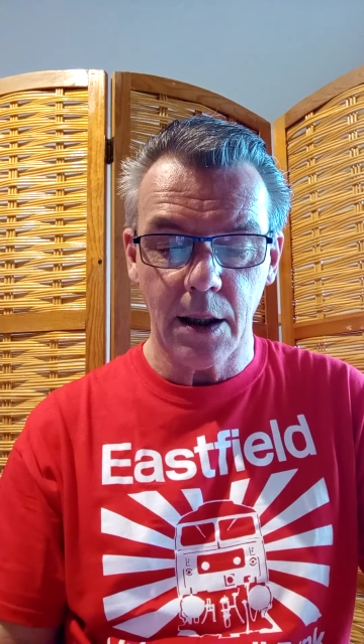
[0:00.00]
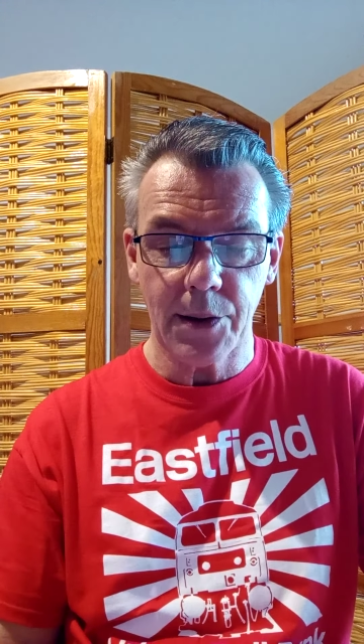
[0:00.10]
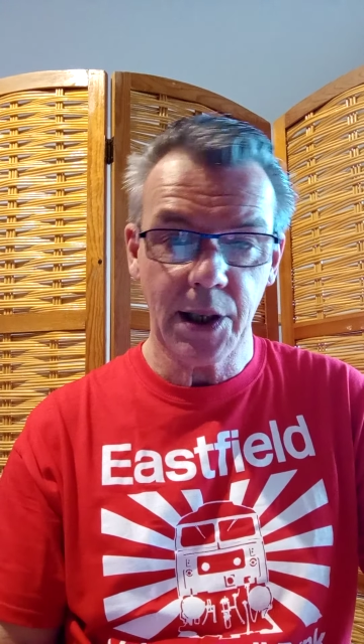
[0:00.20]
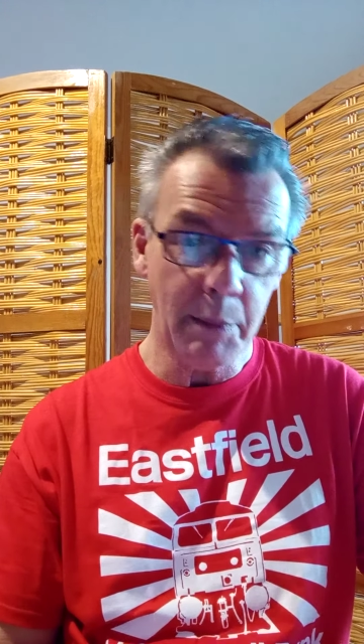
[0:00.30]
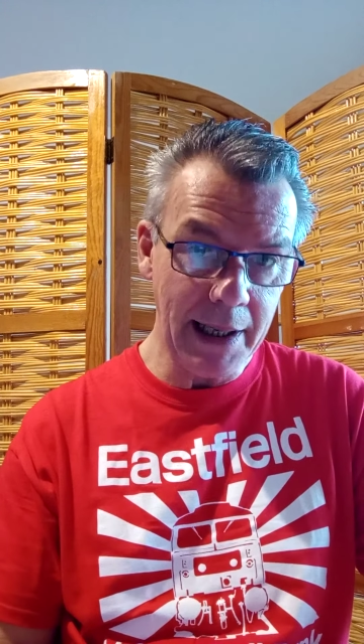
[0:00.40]

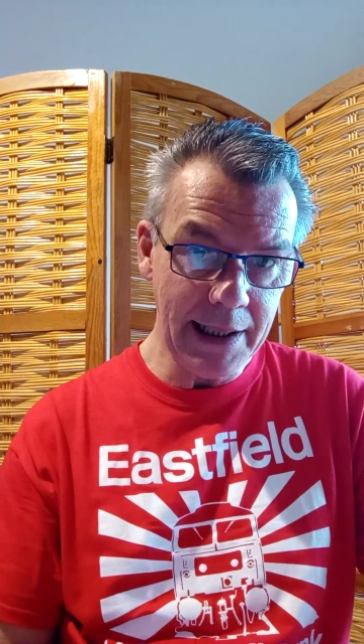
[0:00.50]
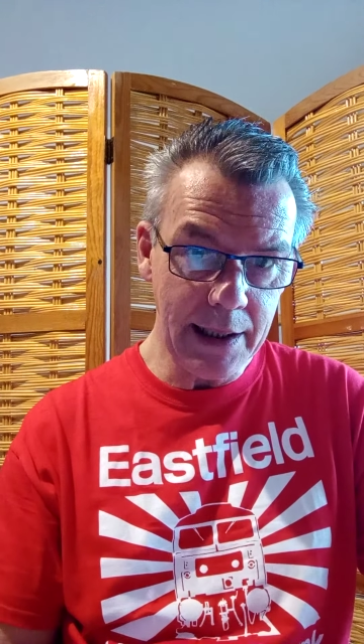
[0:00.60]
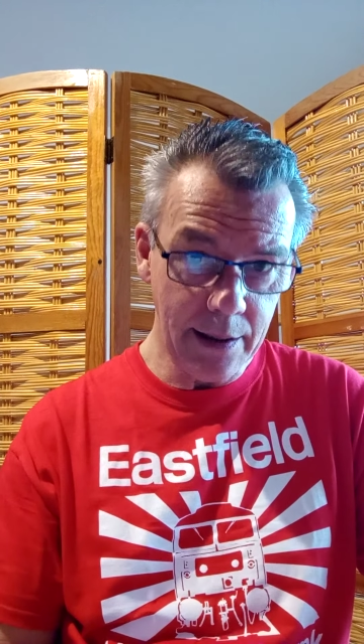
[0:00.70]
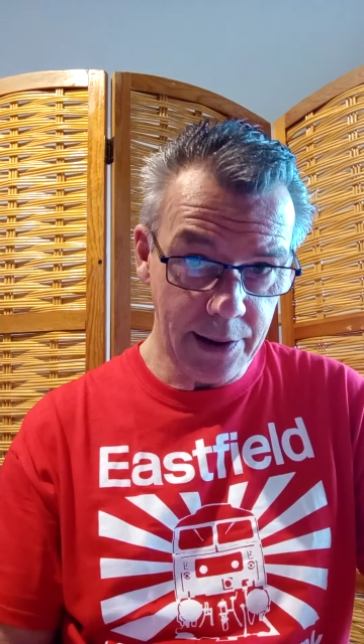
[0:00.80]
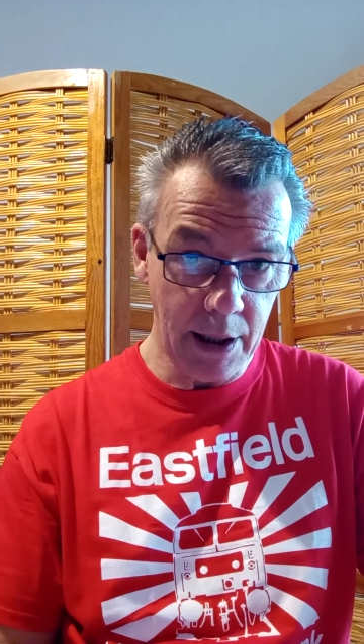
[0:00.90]
Some I
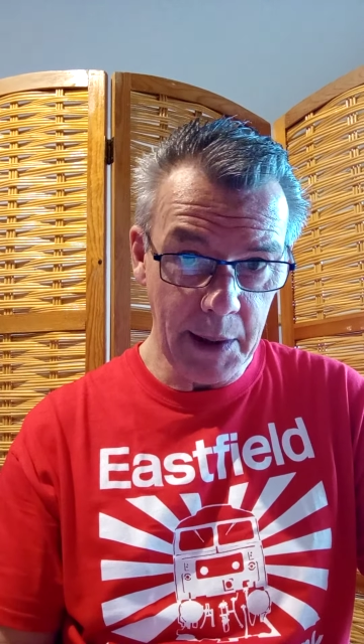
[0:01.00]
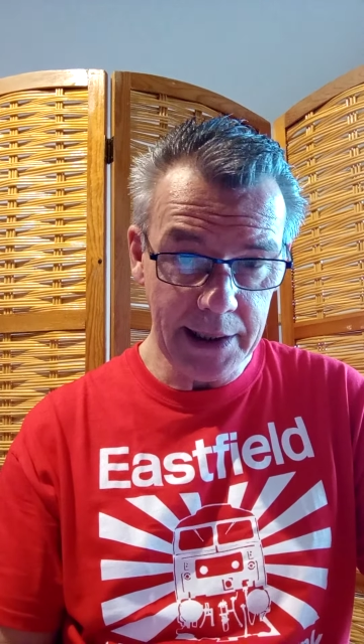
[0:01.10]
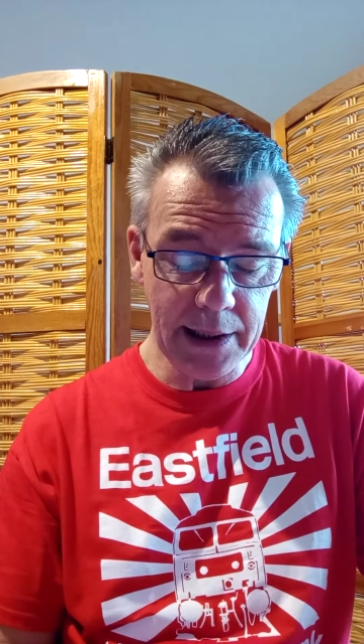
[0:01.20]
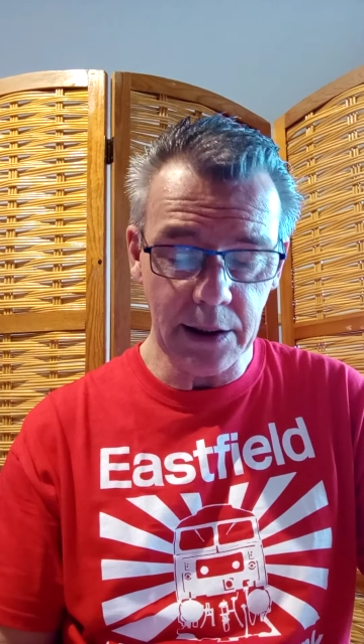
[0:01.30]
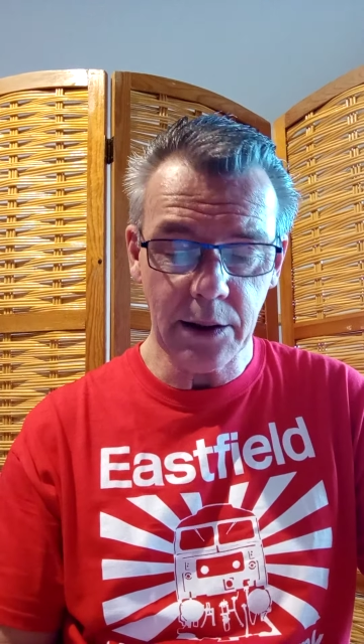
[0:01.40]
did, some I
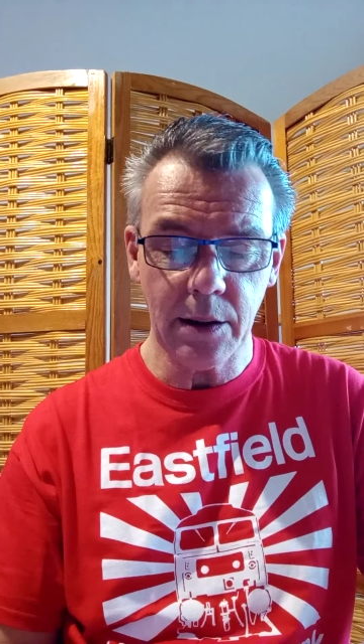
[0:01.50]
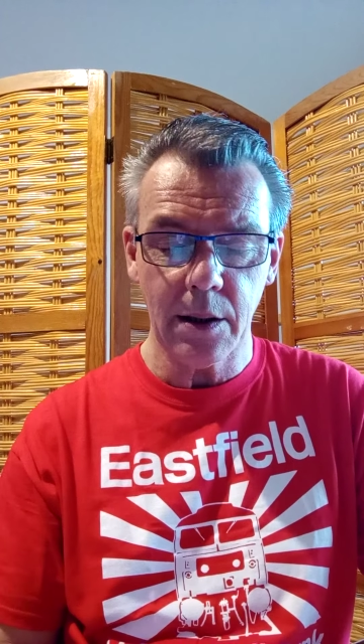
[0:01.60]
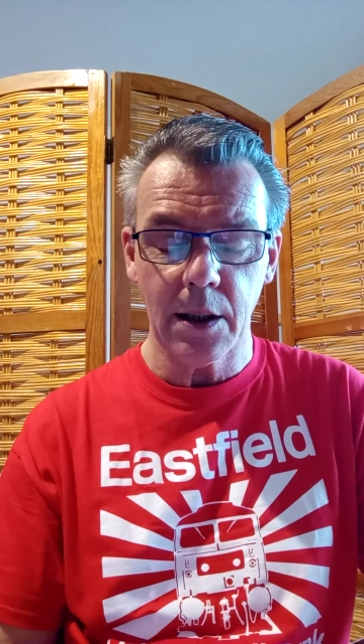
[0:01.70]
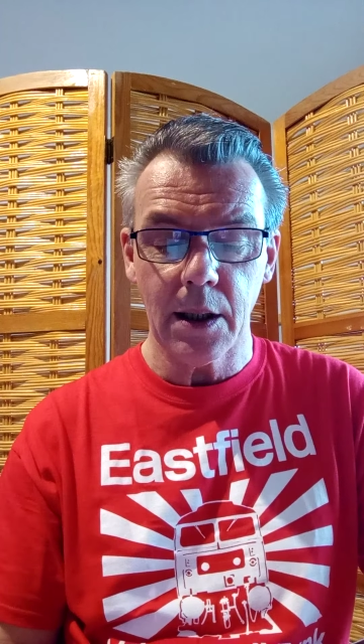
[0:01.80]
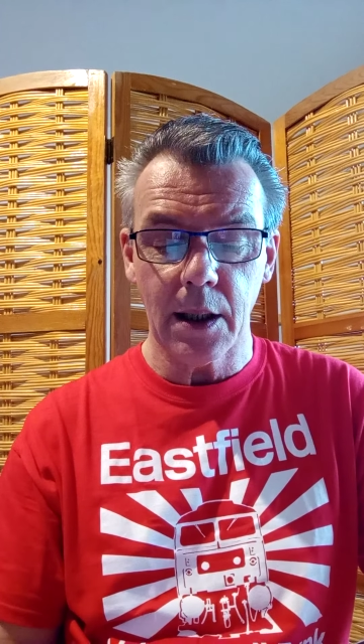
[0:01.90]
didn't,
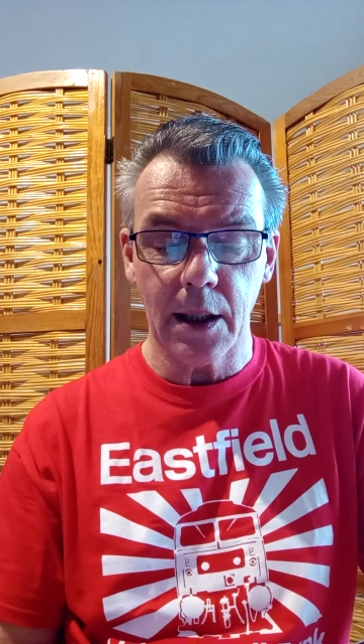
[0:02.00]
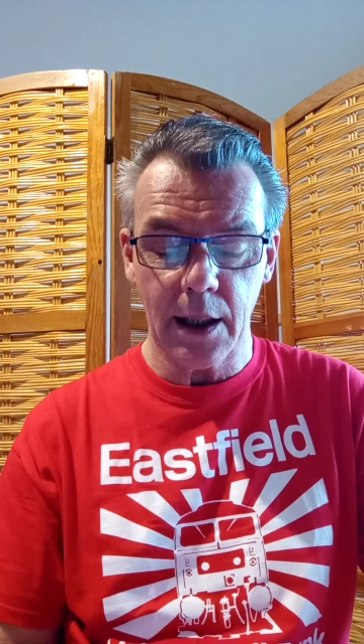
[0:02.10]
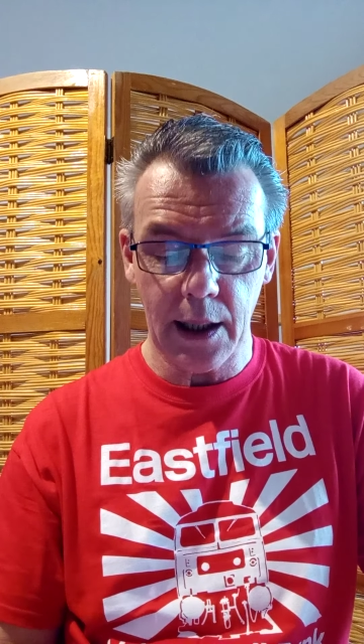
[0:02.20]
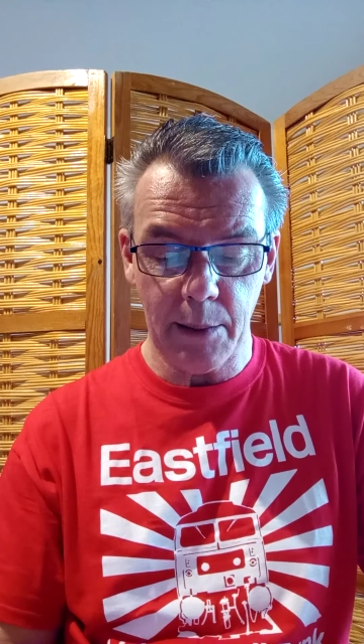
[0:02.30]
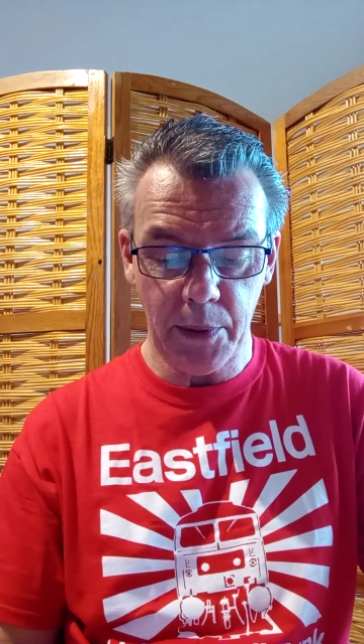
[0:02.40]

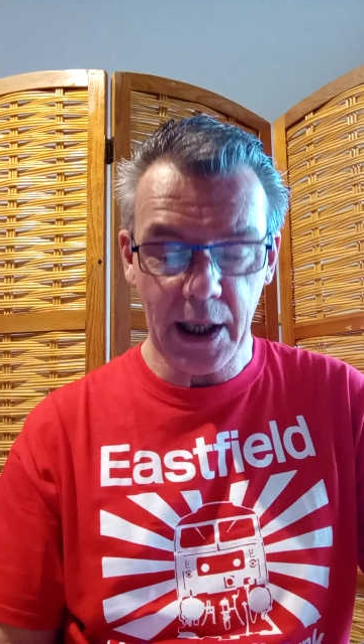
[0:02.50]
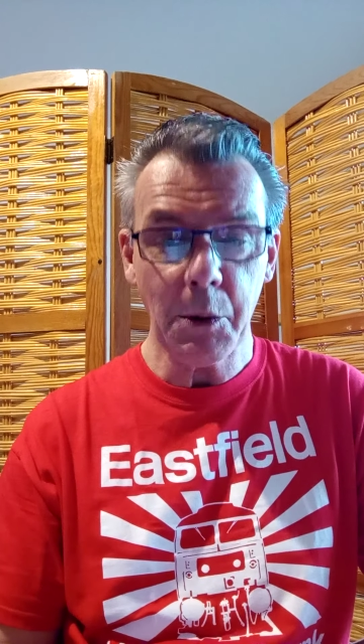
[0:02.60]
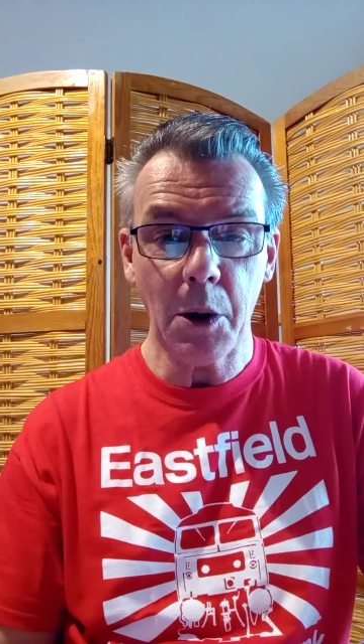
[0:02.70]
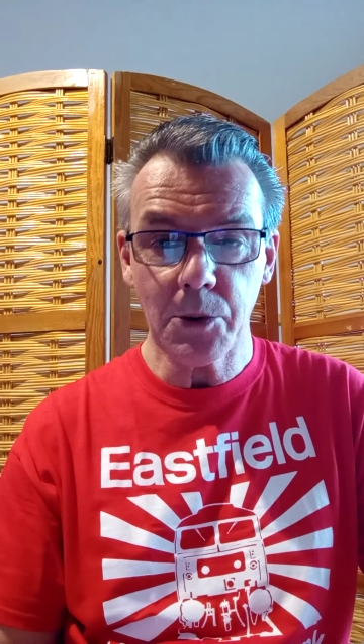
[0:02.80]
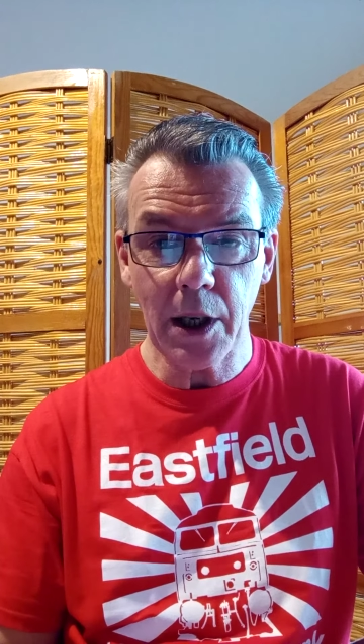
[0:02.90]
but I
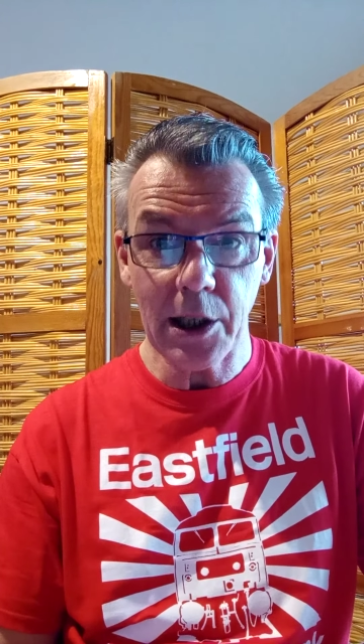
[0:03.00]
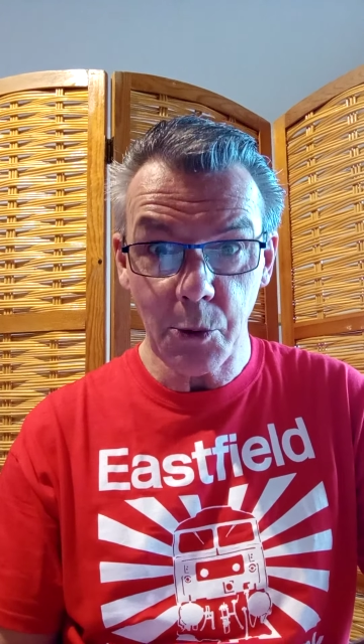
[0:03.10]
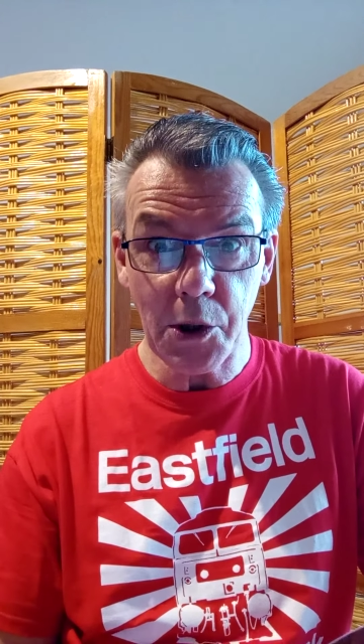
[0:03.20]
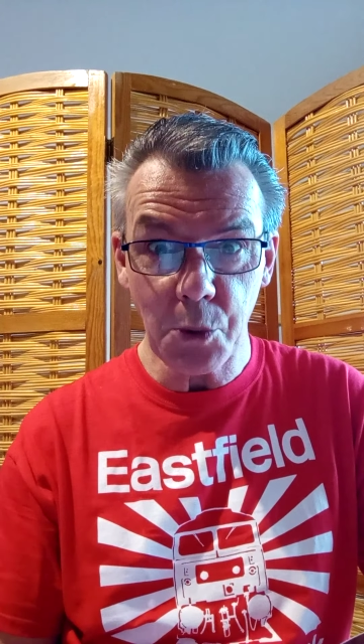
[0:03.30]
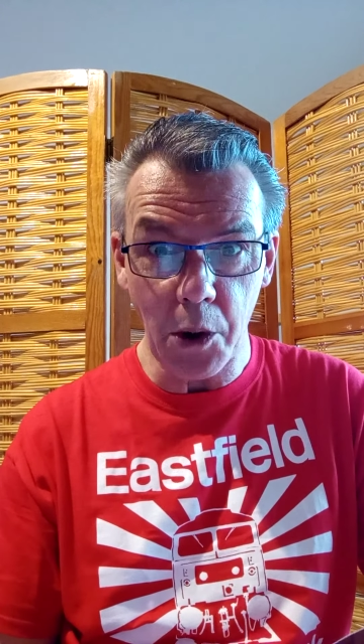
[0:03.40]
won't tell you
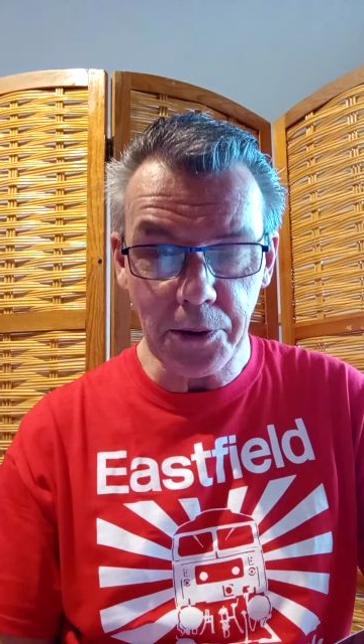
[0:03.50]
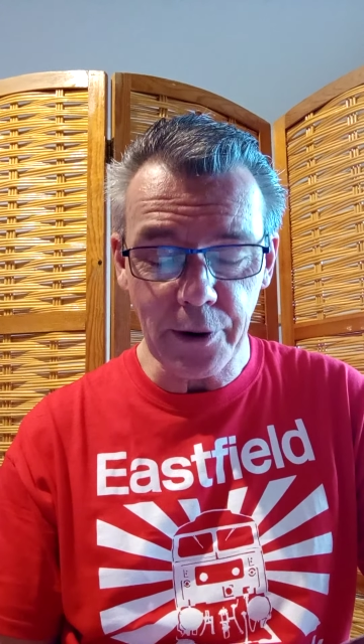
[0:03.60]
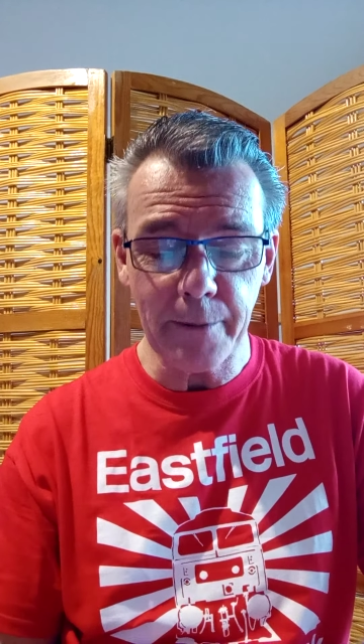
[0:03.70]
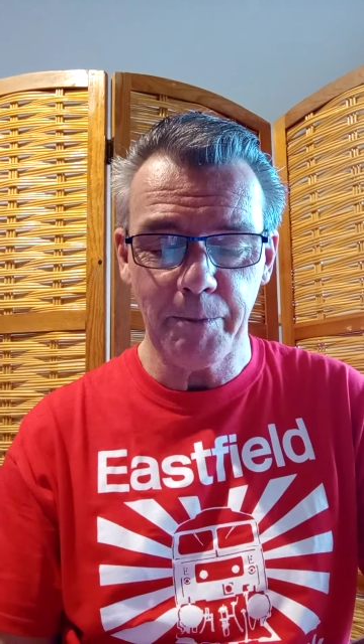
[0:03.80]
which ones.